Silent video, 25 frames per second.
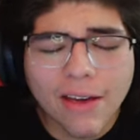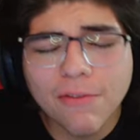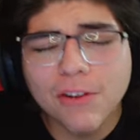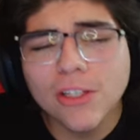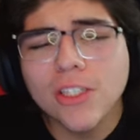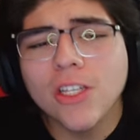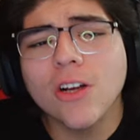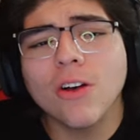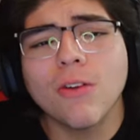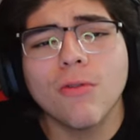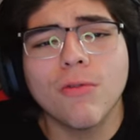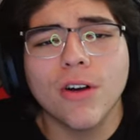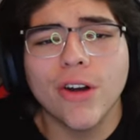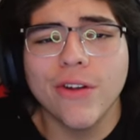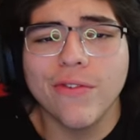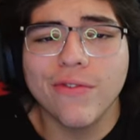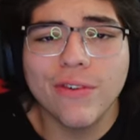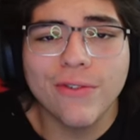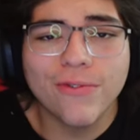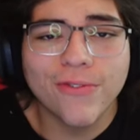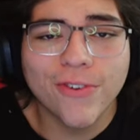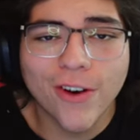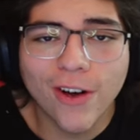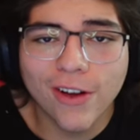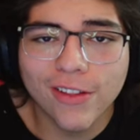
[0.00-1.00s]
every single one
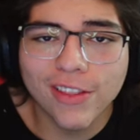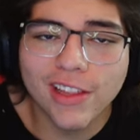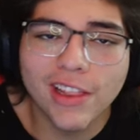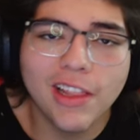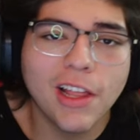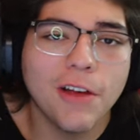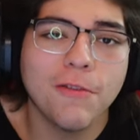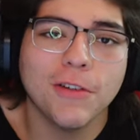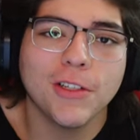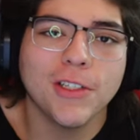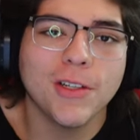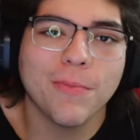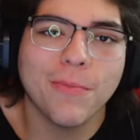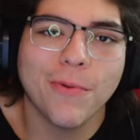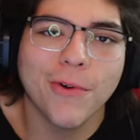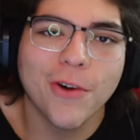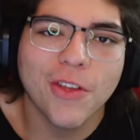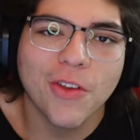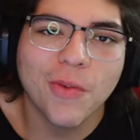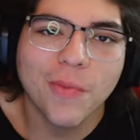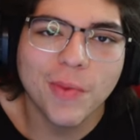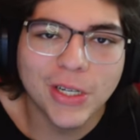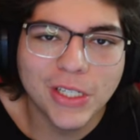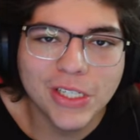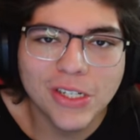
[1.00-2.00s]
of you for all the love and
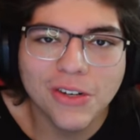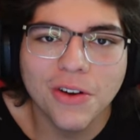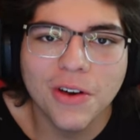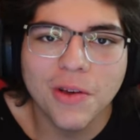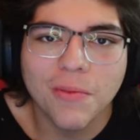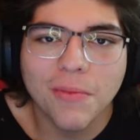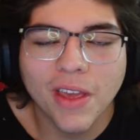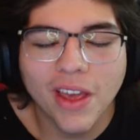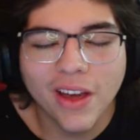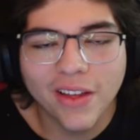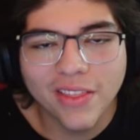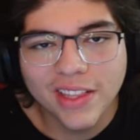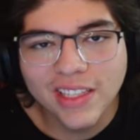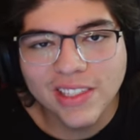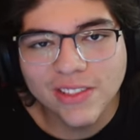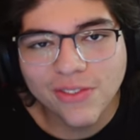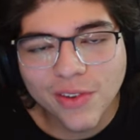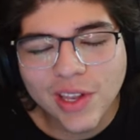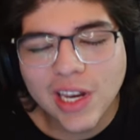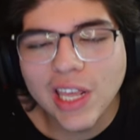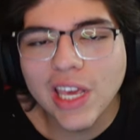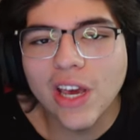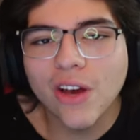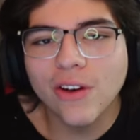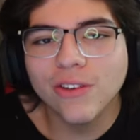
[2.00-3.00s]
support you've been showing me on
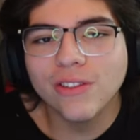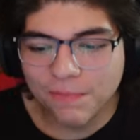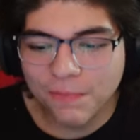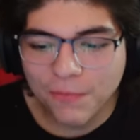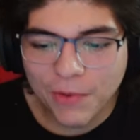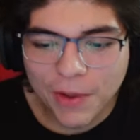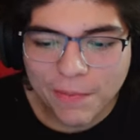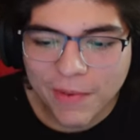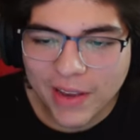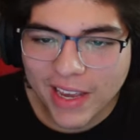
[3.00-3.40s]
these videos.